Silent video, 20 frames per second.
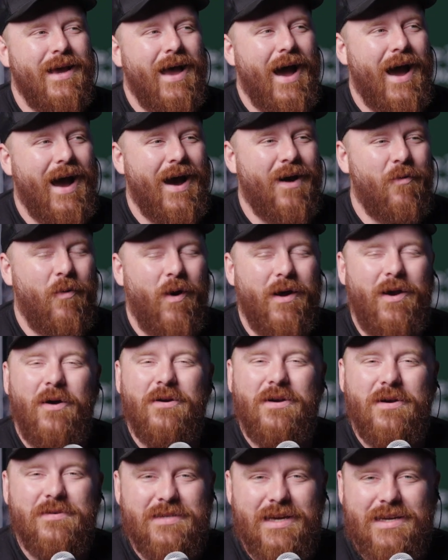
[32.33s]
what all
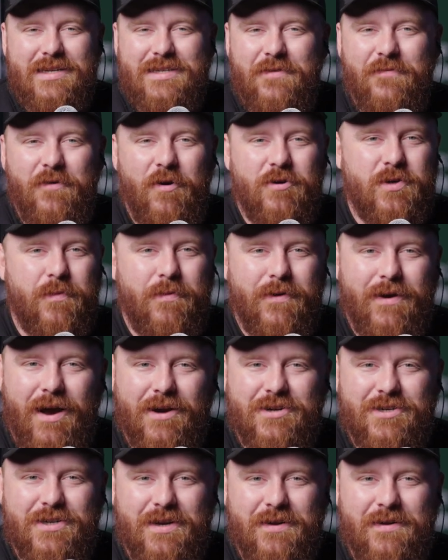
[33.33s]
goes into virtual
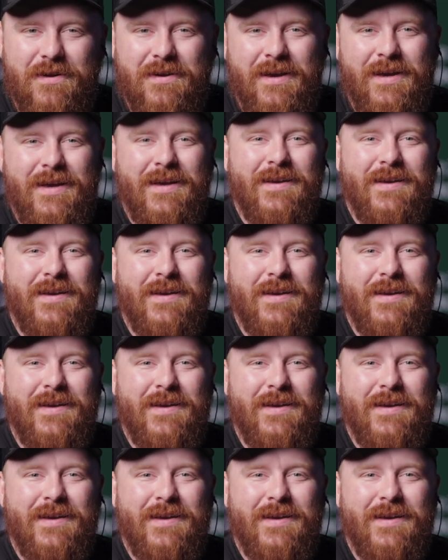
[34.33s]
production